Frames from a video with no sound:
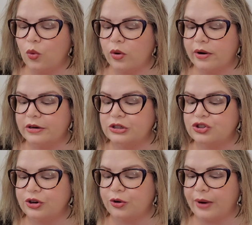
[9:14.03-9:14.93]

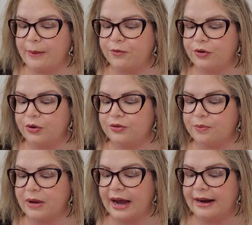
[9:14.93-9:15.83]
orange, grapefruit,
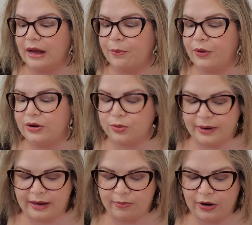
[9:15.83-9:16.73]
pineapple, and
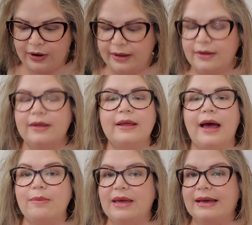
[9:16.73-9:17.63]
cranberry.
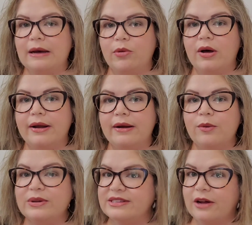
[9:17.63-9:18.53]
I mean, come on.
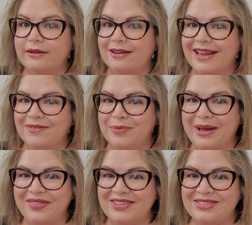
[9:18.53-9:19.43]
What's not to love
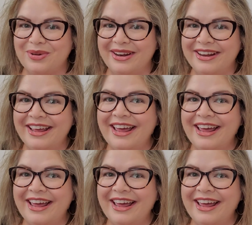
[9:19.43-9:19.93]
about this one?